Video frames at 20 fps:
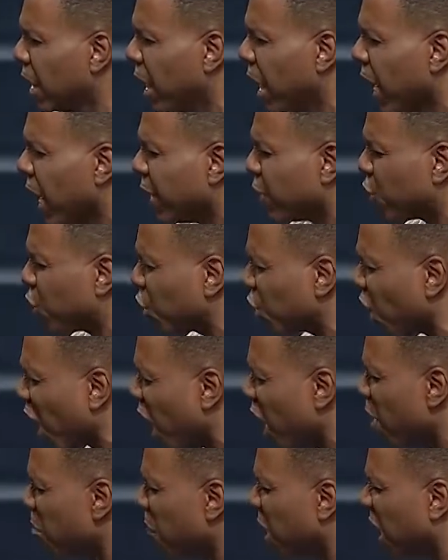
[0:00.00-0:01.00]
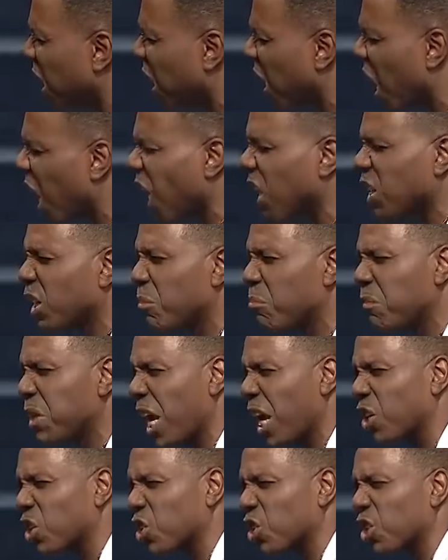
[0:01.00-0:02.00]
And shame and
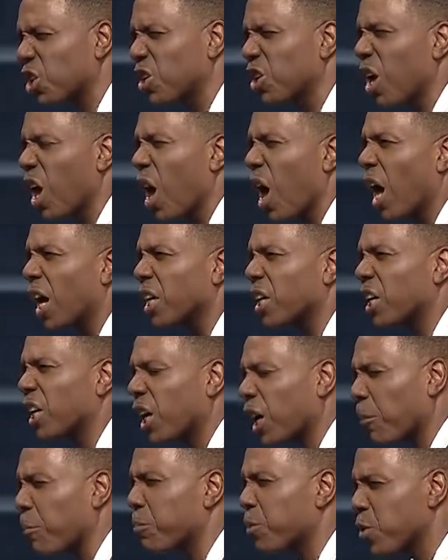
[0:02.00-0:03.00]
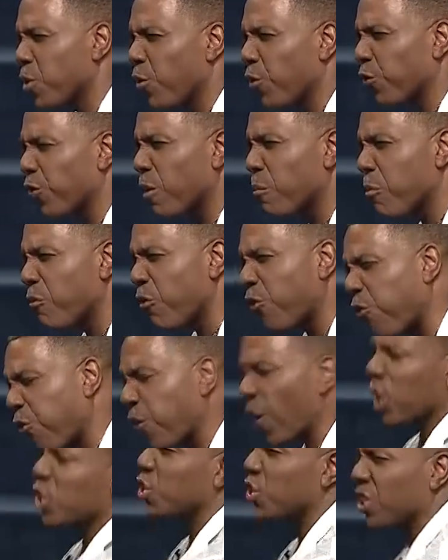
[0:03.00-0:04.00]
condemnation kept you from
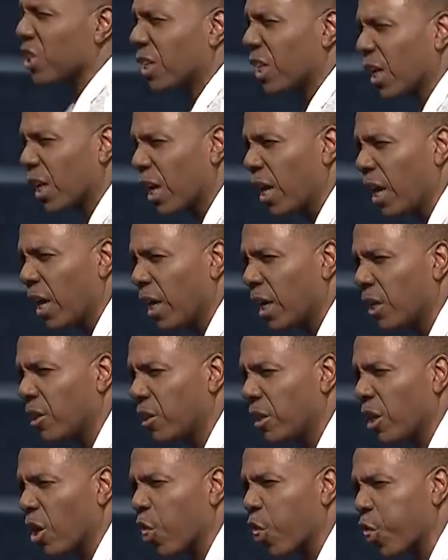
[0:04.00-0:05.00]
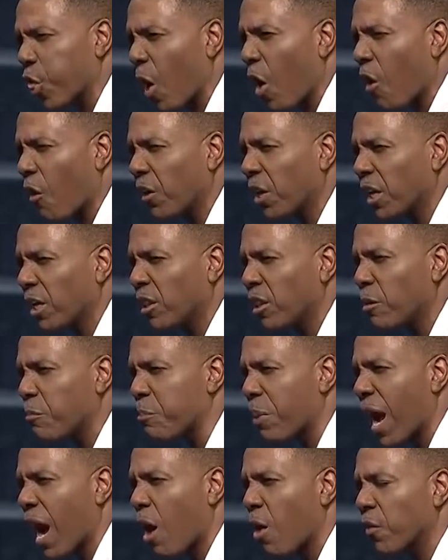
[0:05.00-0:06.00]
functioning in the authority and the
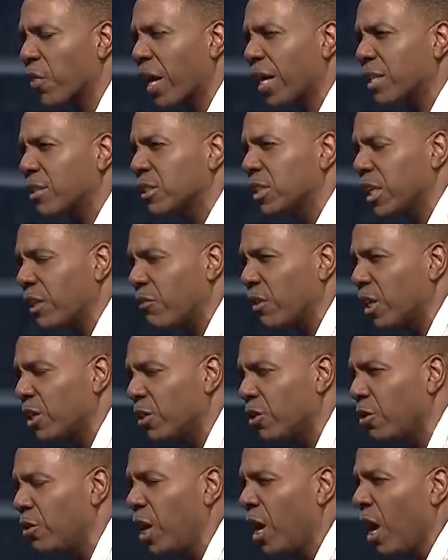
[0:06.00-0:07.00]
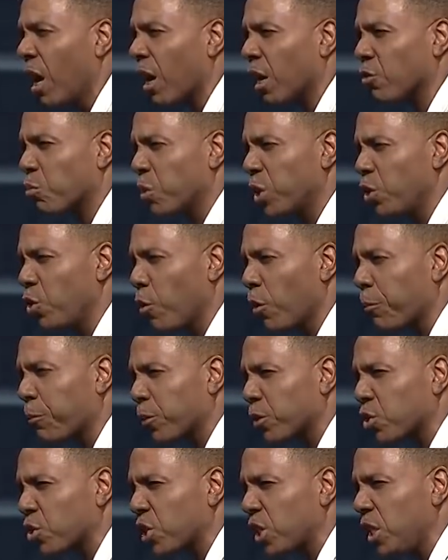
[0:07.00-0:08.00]
power that is given in you, because when you would
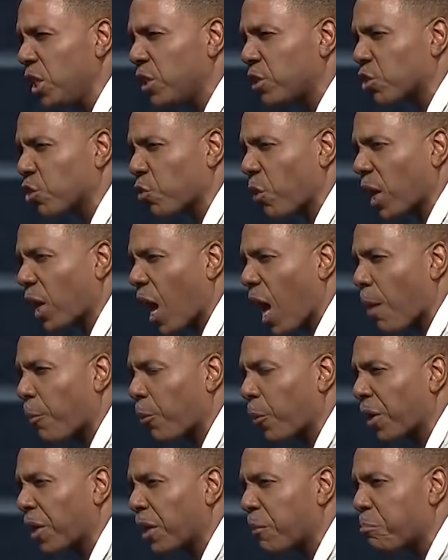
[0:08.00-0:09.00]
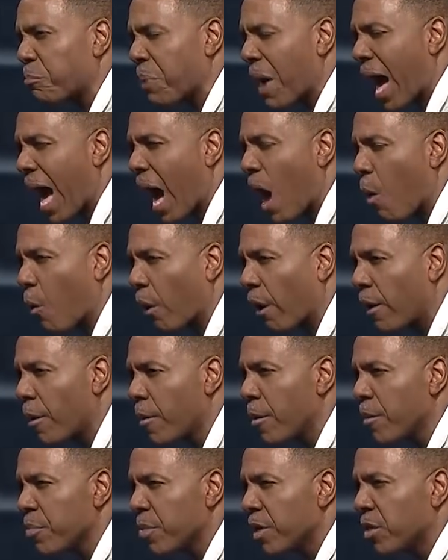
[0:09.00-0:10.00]
proceed to try to operate in power,
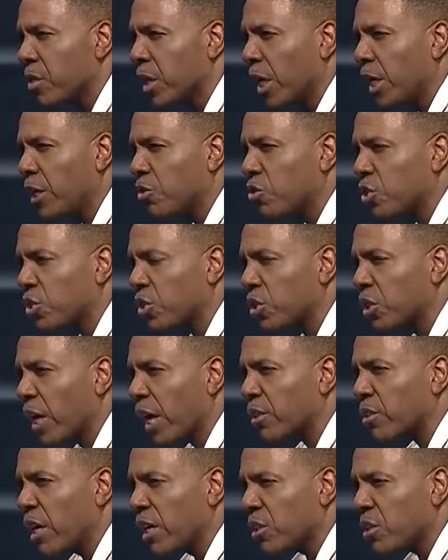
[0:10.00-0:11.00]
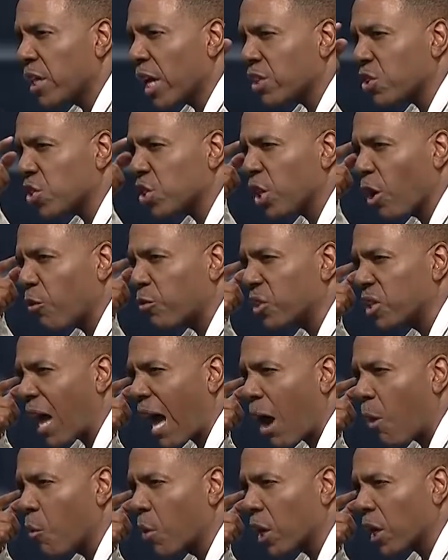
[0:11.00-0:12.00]
then that
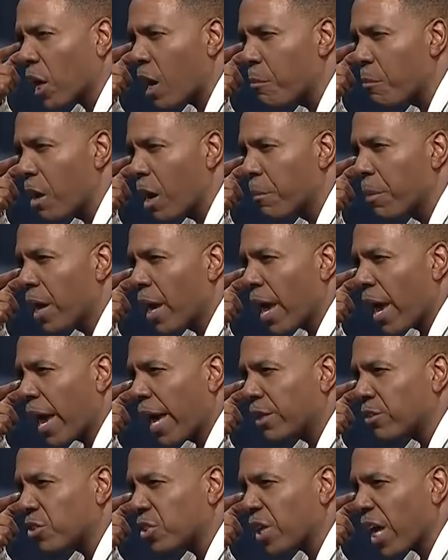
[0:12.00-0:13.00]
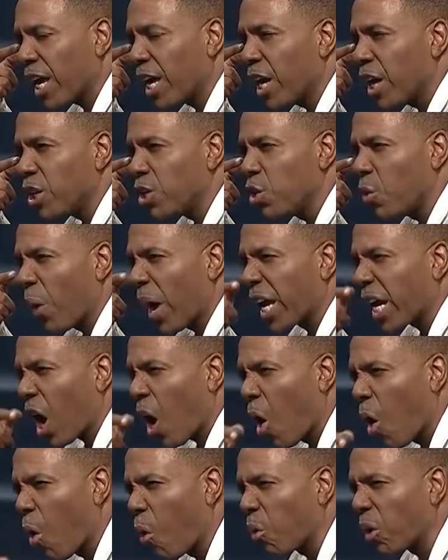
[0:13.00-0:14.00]
self-doubt would come up and say, "You ain't
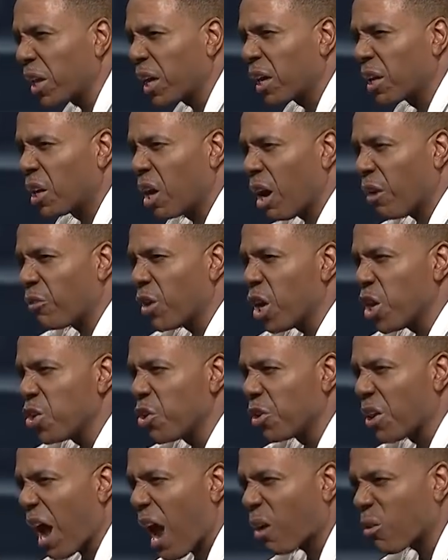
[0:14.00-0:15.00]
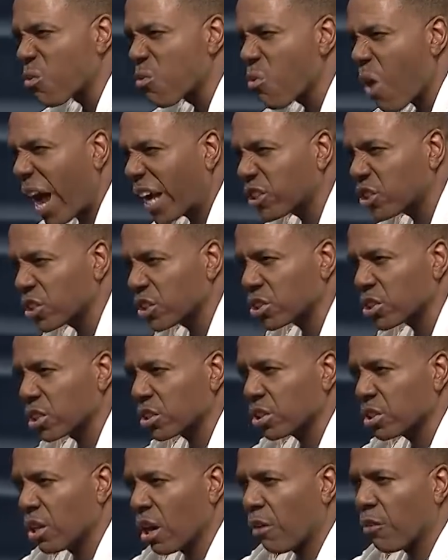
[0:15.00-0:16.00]
holy enough. You're not righteous
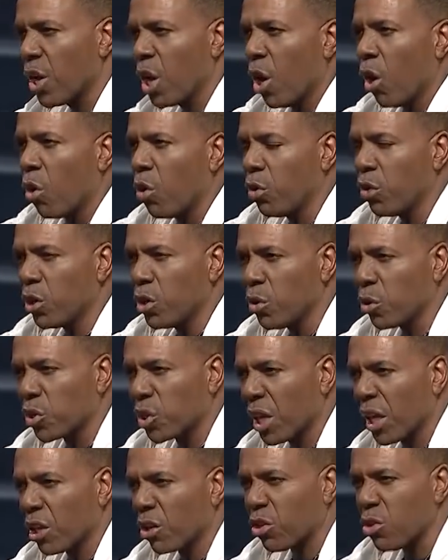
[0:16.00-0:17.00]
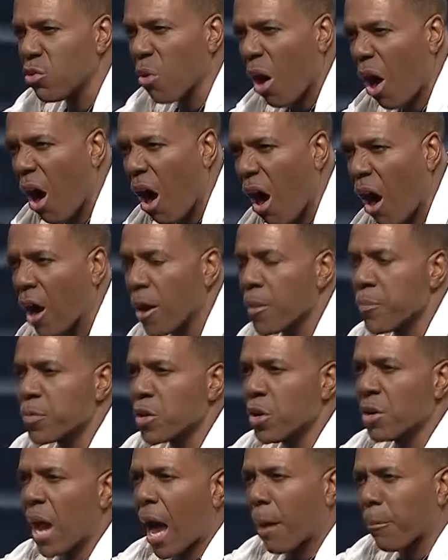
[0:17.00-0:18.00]
enough. Who do you think you are?
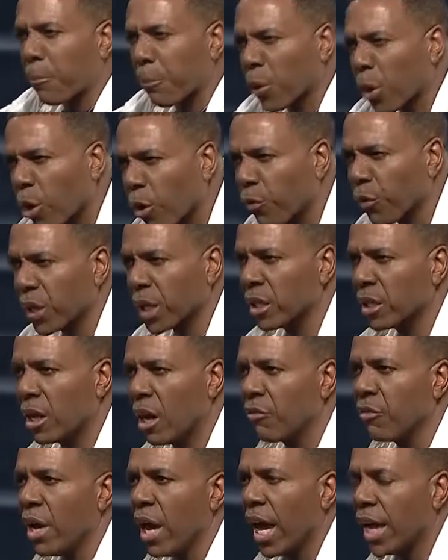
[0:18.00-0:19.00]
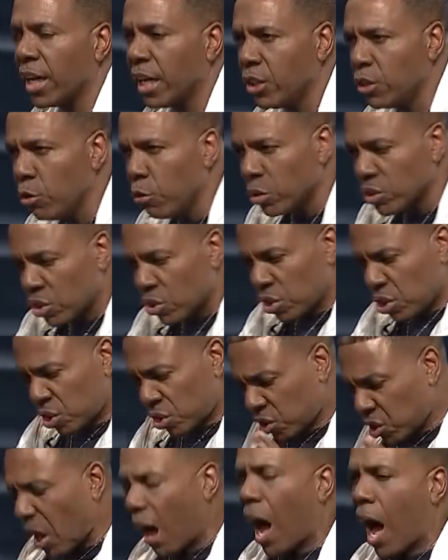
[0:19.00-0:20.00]
You're not perfect enough." And then you would
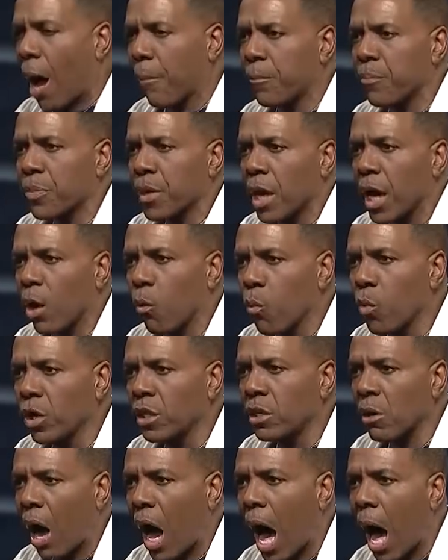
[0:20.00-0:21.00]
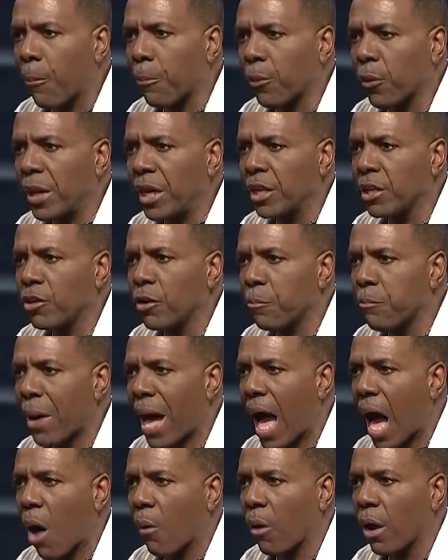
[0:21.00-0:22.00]
stop and wouldn't operate in your
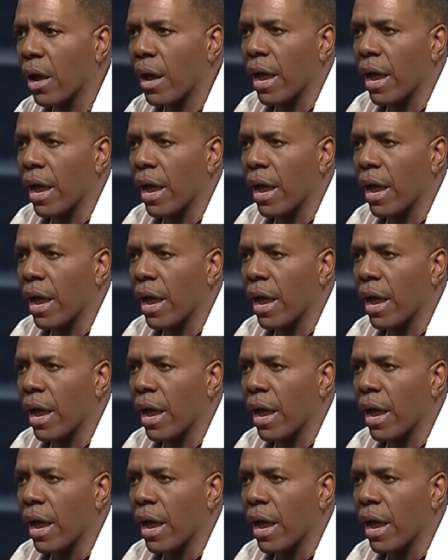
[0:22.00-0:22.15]
power.